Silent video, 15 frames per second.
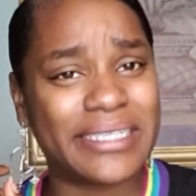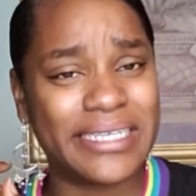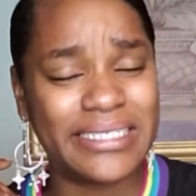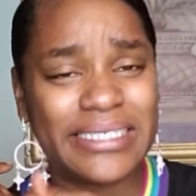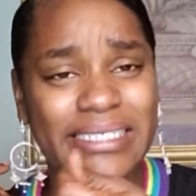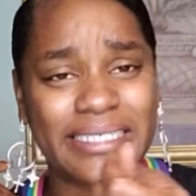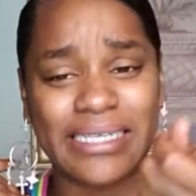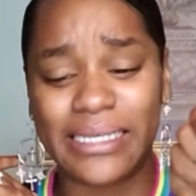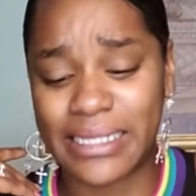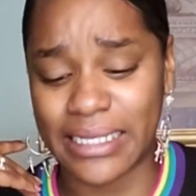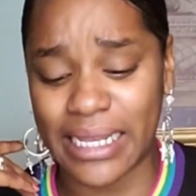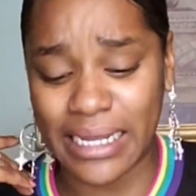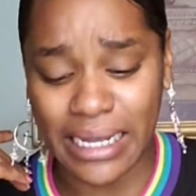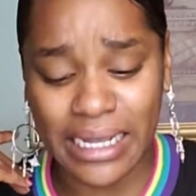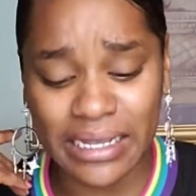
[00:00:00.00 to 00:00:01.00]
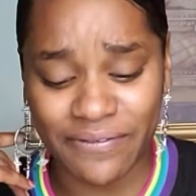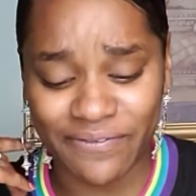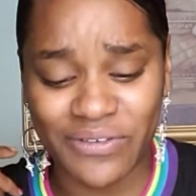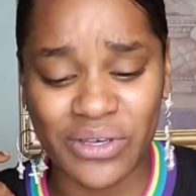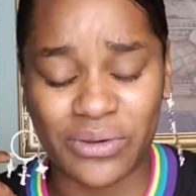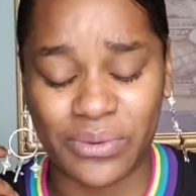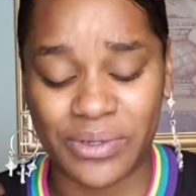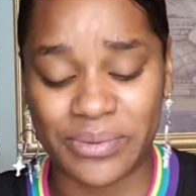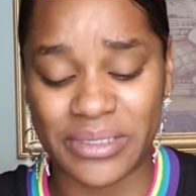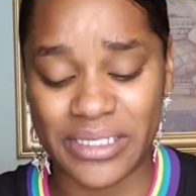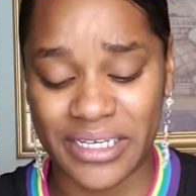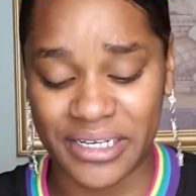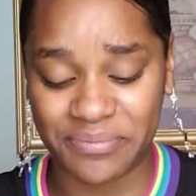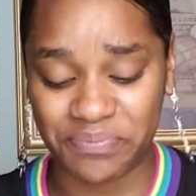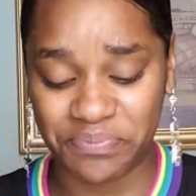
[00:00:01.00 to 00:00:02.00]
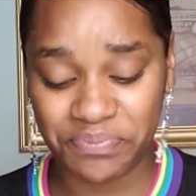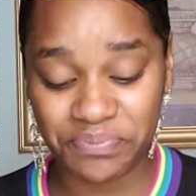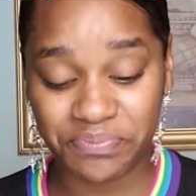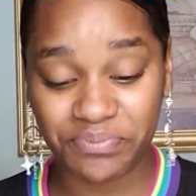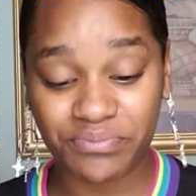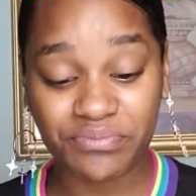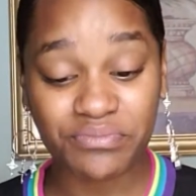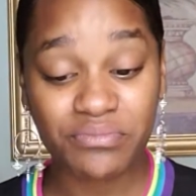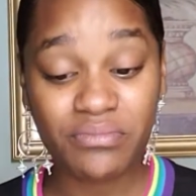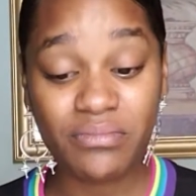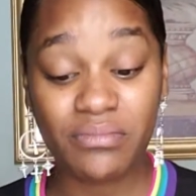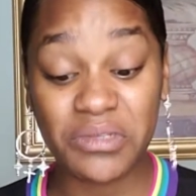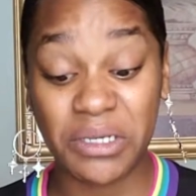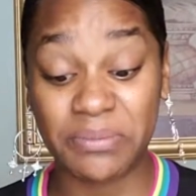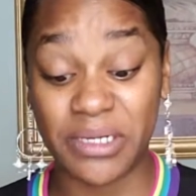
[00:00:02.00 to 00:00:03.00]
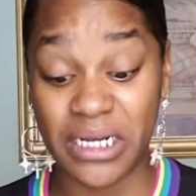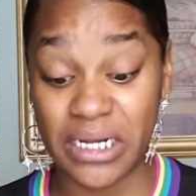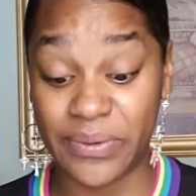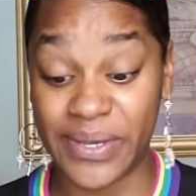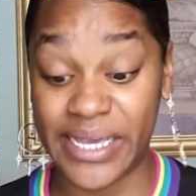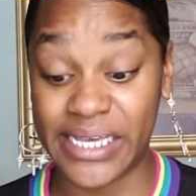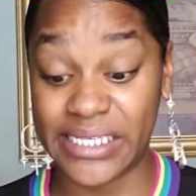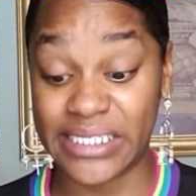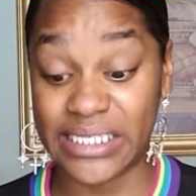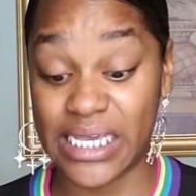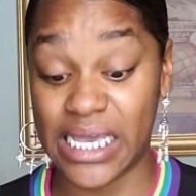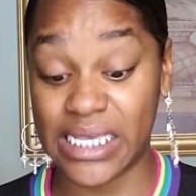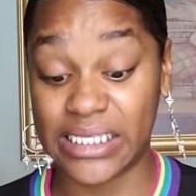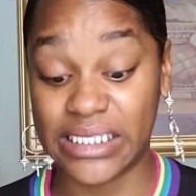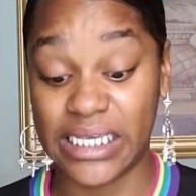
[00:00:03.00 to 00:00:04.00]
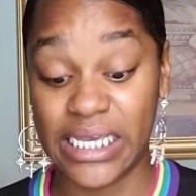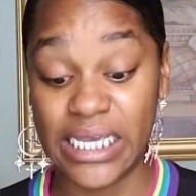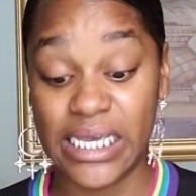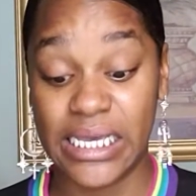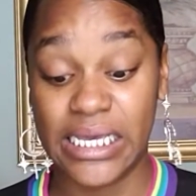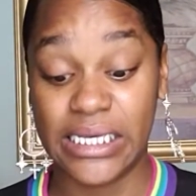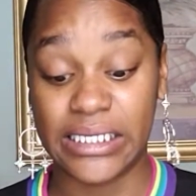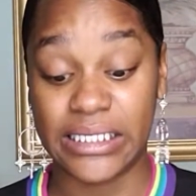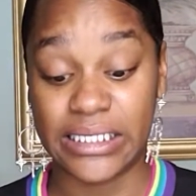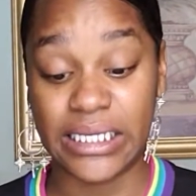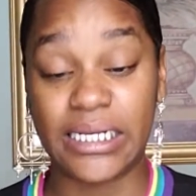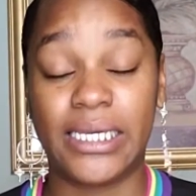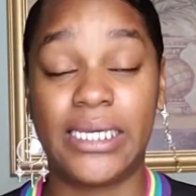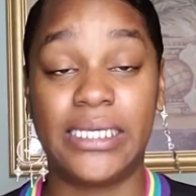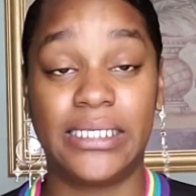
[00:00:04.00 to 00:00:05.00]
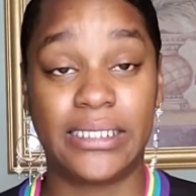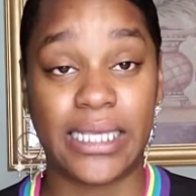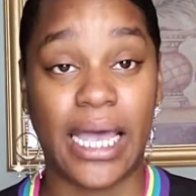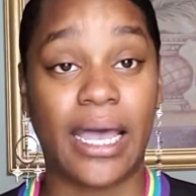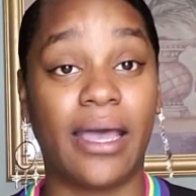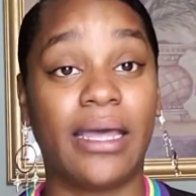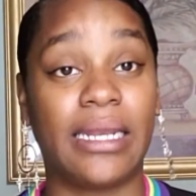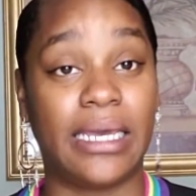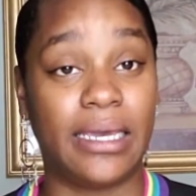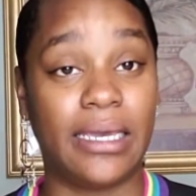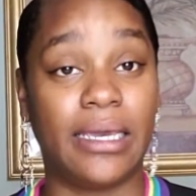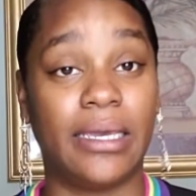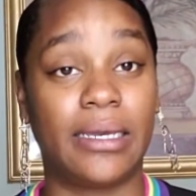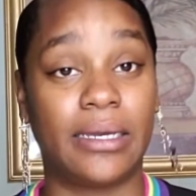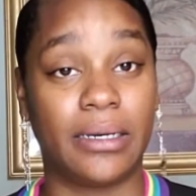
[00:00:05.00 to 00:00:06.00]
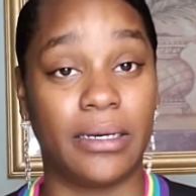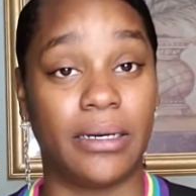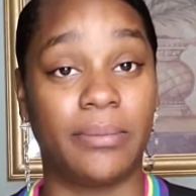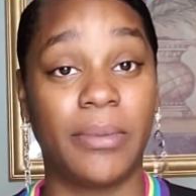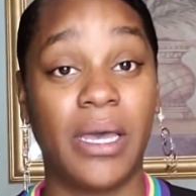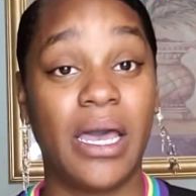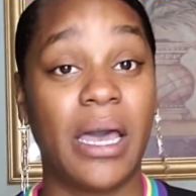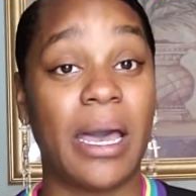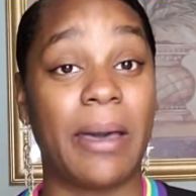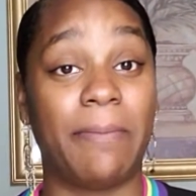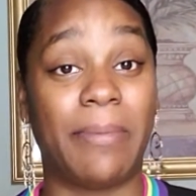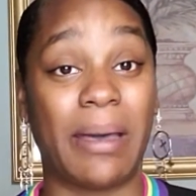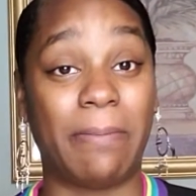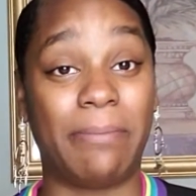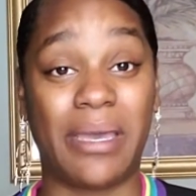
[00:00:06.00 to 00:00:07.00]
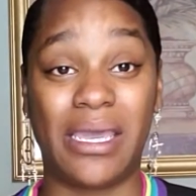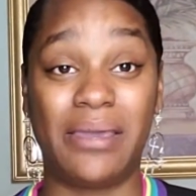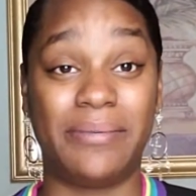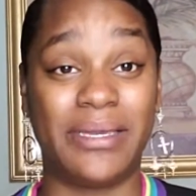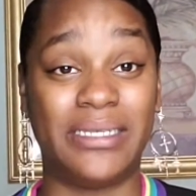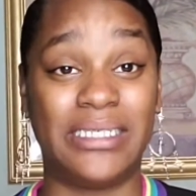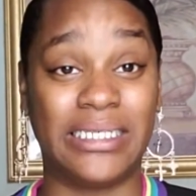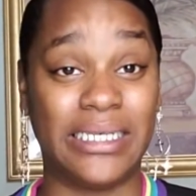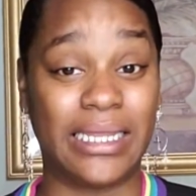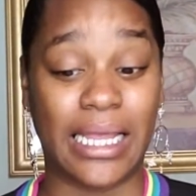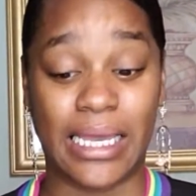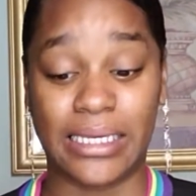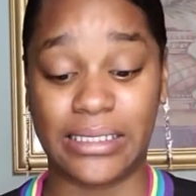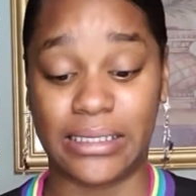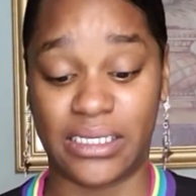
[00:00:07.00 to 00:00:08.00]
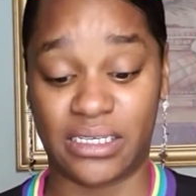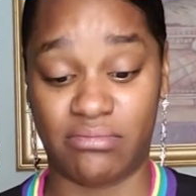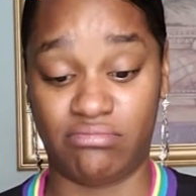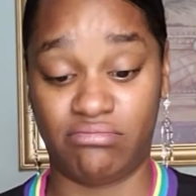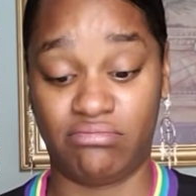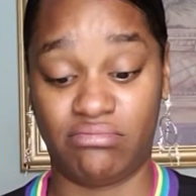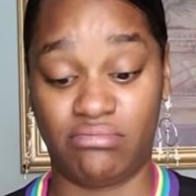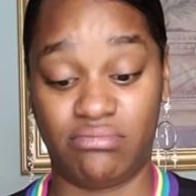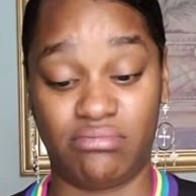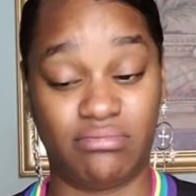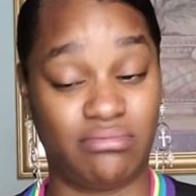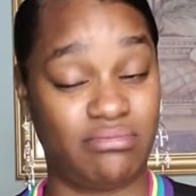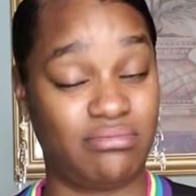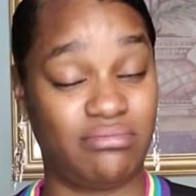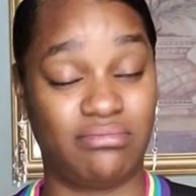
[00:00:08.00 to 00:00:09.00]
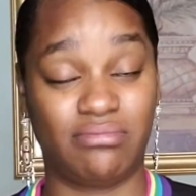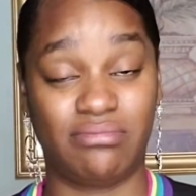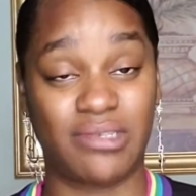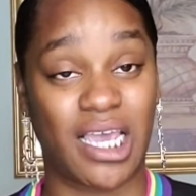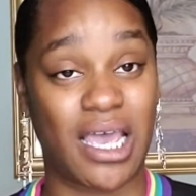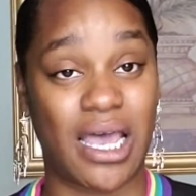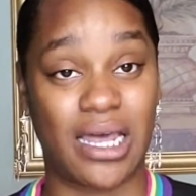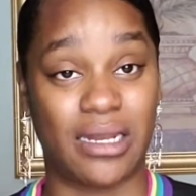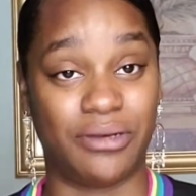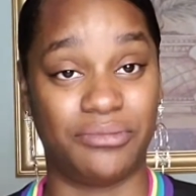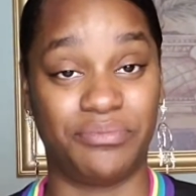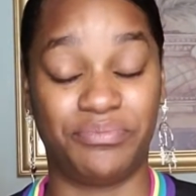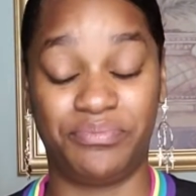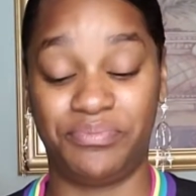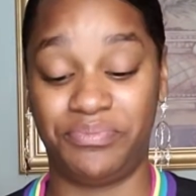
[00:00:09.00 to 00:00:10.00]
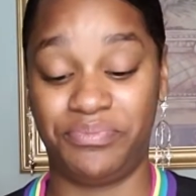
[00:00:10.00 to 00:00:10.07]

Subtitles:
Let's just say that, like, I can feel where it was at. But anyways, yes, sunny side egg up. My baby, she likes it. I don't.